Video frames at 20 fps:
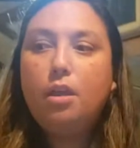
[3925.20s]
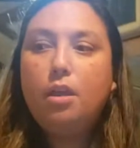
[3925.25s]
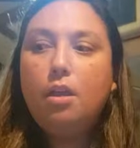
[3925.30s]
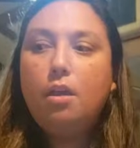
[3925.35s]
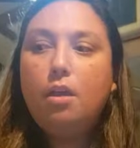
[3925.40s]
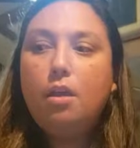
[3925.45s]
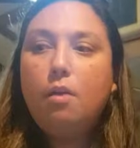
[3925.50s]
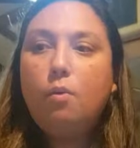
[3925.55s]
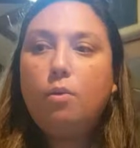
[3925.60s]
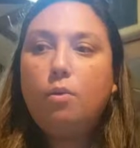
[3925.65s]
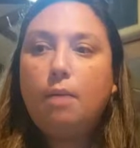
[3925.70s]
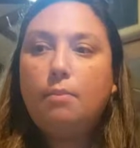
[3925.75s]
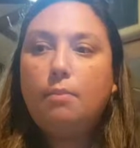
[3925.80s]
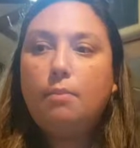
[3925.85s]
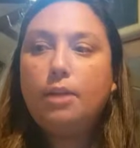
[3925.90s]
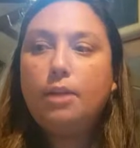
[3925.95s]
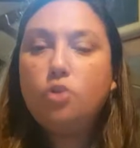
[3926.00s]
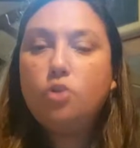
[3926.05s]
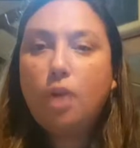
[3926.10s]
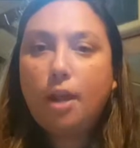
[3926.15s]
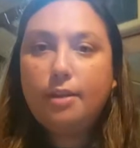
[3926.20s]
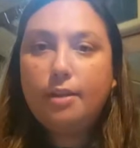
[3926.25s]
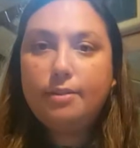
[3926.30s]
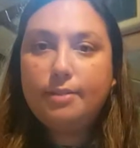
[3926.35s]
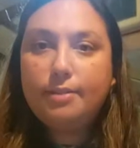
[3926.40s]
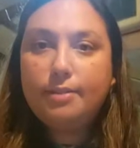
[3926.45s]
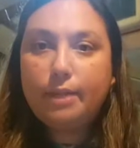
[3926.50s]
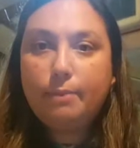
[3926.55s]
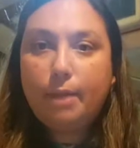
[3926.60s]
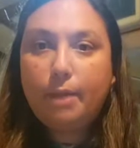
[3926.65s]
when I'm like trying to
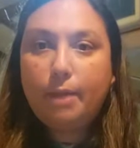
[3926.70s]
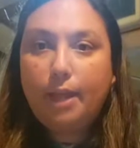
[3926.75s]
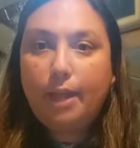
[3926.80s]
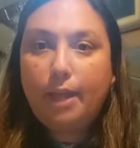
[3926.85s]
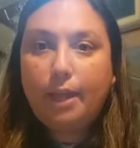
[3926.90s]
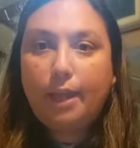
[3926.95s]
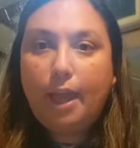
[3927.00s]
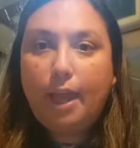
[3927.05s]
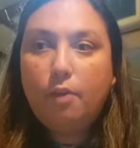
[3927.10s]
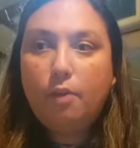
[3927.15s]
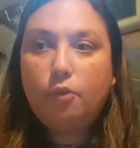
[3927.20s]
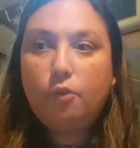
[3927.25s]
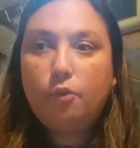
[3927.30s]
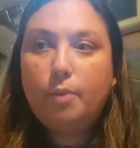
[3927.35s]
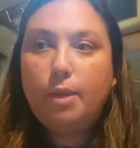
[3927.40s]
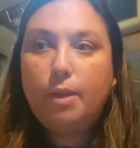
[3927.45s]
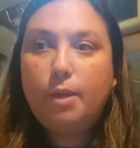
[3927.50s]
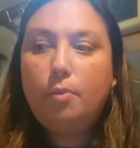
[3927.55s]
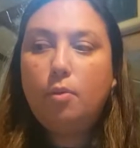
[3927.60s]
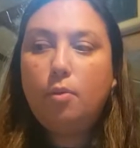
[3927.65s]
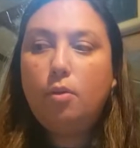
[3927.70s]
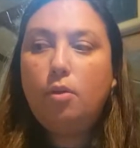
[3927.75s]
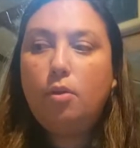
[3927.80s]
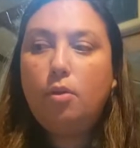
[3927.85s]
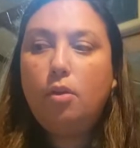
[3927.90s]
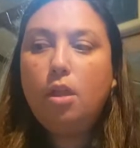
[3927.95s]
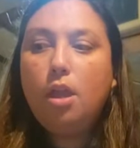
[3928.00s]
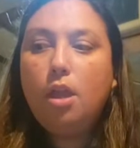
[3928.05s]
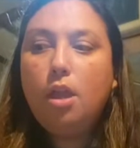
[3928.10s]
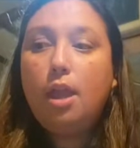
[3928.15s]
stick my neck out for
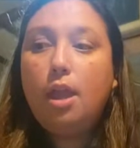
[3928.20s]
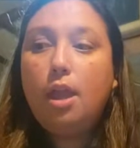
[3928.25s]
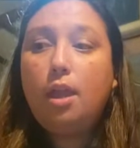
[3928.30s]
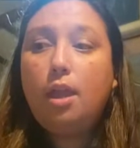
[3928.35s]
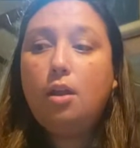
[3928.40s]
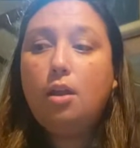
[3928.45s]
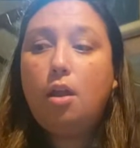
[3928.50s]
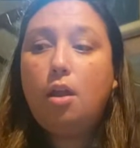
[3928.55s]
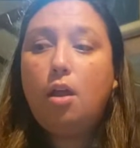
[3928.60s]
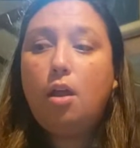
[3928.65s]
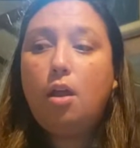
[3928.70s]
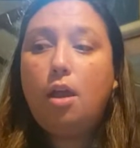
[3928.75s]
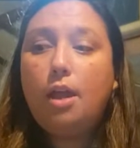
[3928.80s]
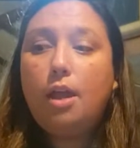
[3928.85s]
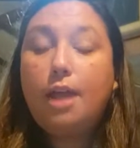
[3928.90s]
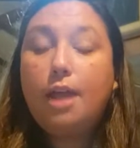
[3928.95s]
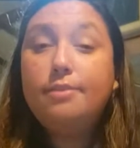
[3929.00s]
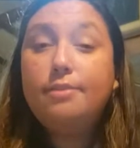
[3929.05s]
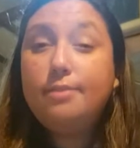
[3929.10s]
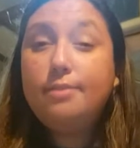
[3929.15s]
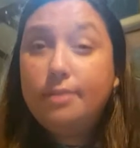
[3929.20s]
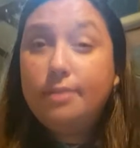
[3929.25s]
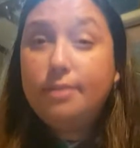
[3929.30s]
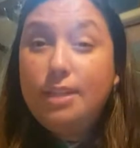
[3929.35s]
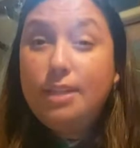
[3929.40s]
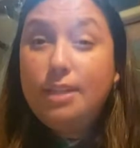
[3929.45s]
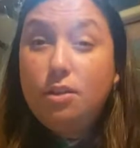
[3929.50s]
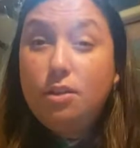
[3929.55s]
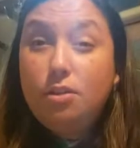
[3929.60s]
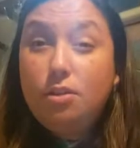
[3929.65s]
people. And I
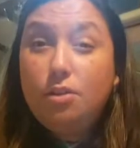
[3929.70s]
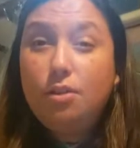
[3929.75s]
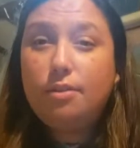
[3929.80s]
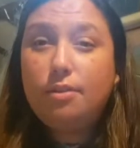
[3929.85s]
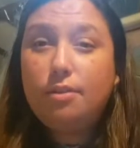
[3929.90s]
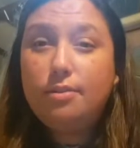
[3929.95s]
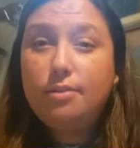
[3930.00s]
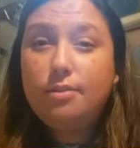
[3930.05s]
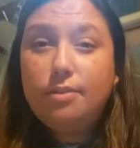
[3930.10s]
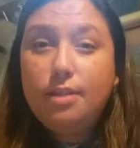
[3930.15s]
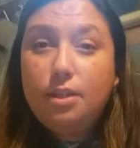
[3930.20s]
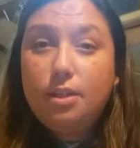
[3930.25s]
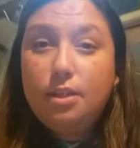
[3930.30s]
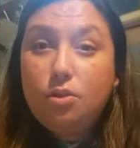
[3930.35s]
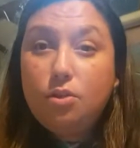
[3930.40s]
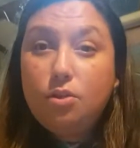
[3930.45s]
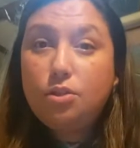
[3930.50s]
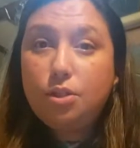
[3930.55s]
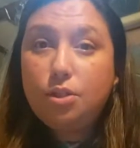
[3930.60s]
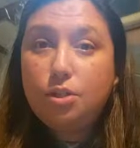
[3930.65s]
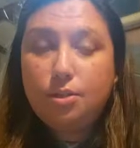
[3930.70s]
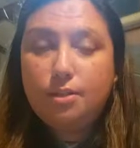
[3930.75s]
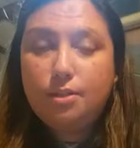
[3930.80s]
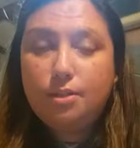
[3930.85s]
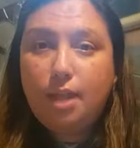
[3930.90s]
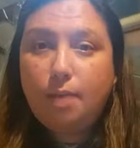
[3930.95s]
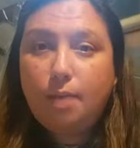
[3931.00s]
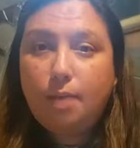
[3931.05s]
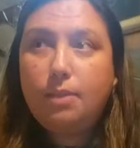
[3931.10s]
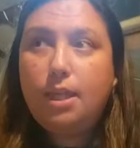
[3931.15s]
still do the
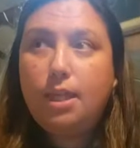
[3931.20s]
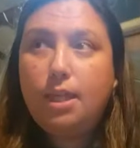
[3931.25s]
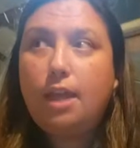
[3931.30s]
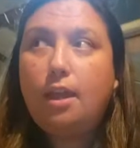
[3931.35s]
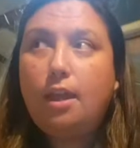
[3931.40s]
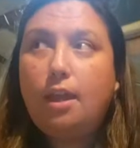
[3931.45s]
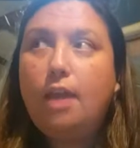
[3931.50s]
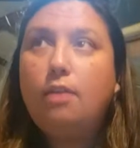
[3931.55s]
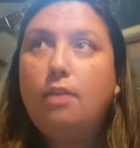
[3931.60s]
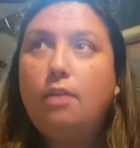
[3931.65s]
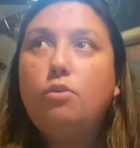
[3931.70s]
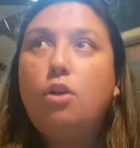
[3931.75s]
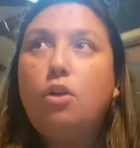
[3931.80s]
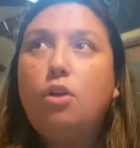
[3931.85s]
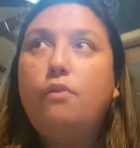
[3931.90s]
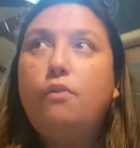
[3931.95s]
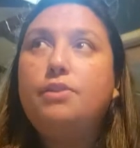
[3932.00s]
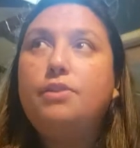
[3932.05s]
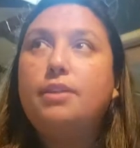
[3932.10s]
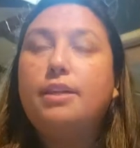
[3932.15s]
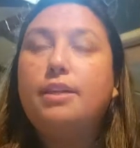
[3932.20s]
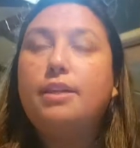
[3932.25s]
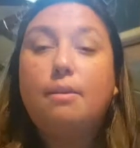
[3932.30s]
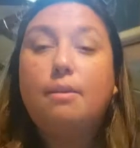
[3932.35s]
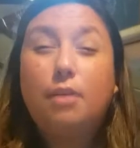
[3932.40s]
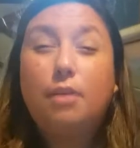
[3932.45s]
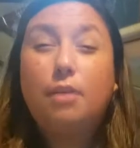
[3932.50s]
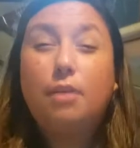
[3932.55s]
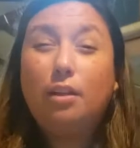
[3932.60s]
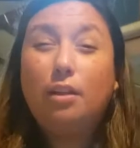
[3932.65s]
same thing. I don't know if it's because
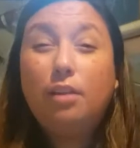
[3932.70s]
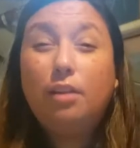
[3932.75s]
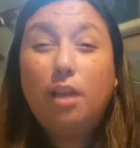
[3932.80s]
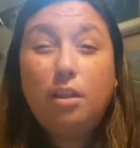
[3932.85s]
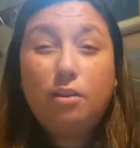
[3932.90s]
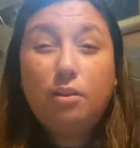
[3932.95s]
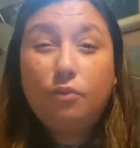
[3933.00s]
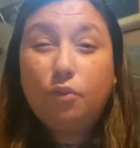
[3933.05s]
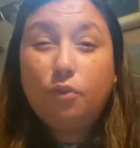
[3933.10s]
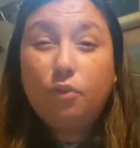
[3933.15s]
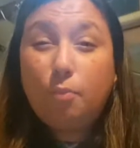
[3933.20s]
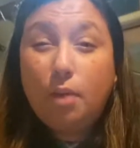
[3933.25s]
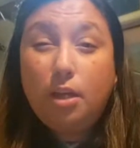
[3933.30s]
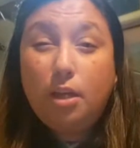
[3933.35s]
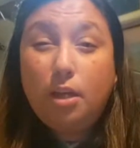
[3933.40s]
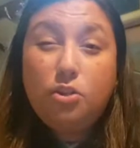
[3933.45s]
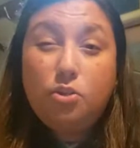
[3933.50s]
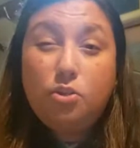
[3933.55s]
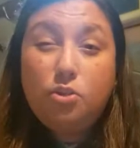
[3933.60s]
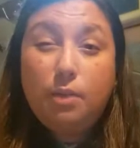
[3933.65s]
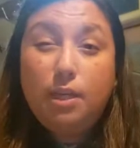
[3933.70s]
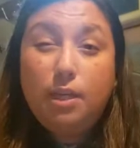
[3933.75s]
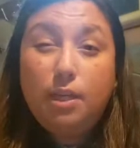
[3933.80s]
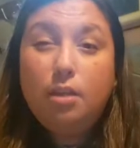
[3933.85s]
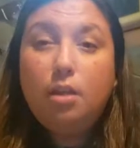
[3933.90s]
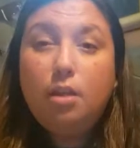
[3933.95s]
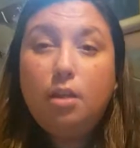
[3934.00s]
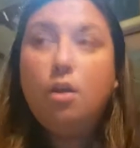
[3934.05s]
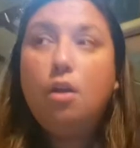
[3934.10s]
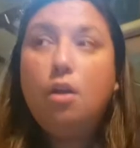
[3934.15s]
I'm a glutton for punishment
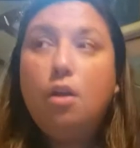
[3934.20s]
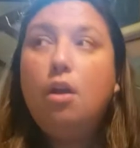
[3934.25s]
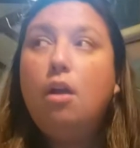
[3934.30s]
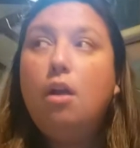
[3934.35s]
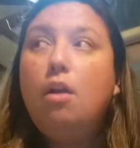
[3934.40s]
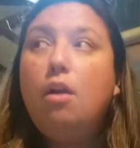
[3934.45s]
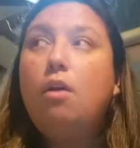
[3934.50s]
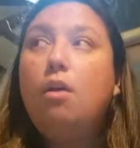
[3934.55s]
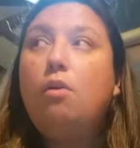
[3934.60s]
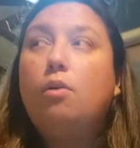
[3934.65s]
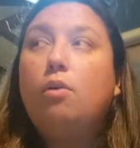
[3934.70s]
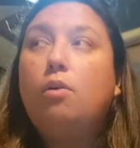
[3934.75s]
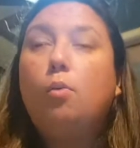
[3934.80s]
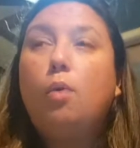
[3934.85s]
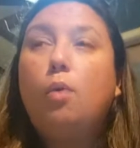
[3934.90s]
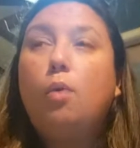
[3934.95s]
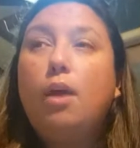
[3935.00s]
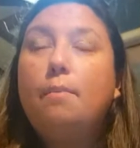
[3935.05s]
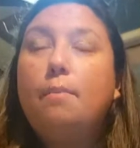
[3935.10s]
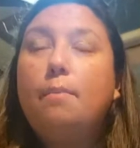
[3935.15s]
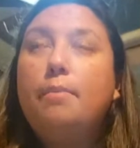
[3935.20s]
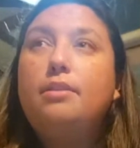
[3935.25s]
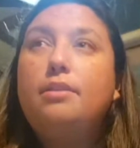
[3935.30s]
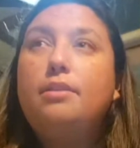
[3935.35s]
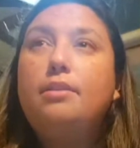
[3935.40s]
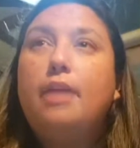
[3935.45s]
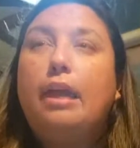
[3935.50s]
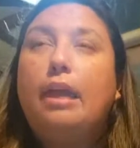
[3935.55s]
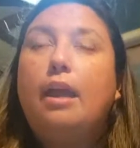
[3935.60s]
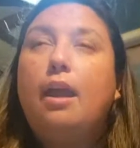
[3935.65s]
or what, but it's
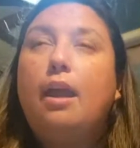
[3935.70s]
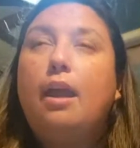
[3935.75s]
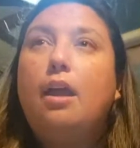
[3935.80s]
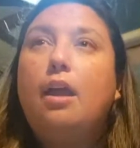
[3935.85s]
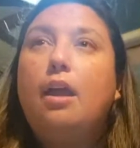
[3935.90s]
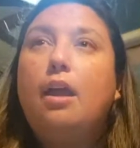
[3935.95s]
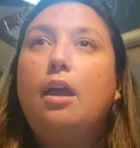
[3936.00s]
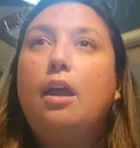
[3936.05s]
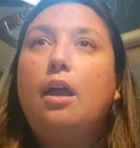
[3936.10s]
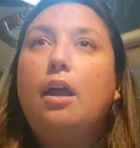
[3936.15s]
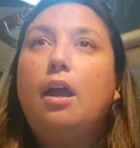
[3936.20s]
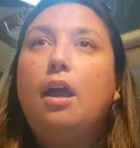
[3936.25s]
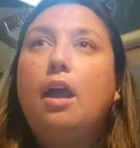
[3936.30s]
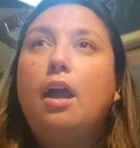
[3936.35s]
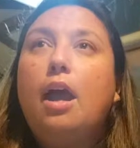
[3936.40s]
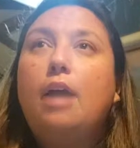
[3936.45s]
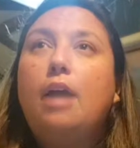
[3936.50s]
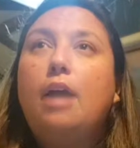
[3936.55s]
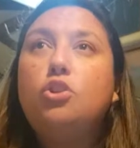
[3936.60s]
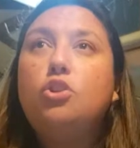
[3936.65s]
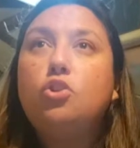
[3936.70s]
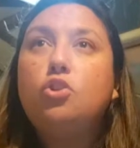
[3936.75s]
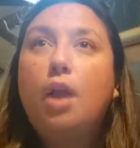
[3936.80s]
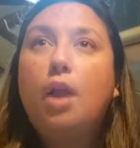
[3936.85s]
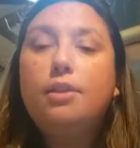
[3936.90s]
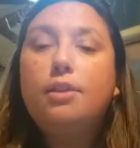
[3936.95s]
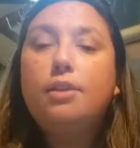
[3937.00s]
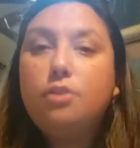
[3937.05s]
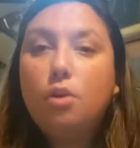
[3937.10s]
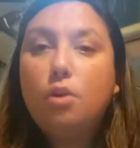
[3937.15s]
like I
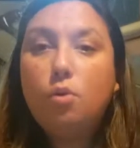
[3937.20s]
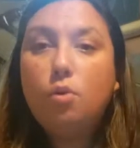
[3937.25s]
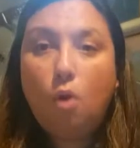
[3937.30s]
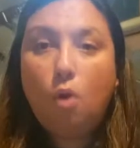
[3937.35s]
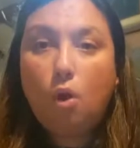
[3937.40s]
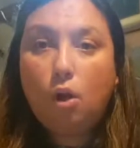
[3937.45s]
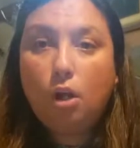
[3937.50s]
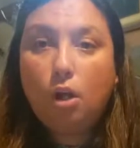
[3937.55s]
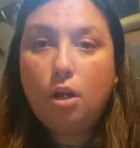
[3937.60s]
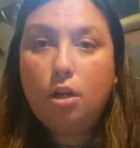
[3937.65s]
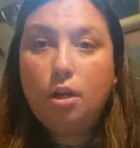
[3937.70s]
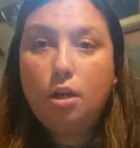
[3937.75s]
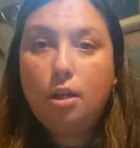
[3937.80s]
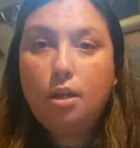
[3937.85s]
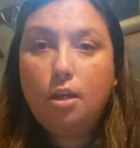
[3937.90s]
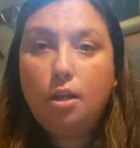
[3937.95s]
try so hard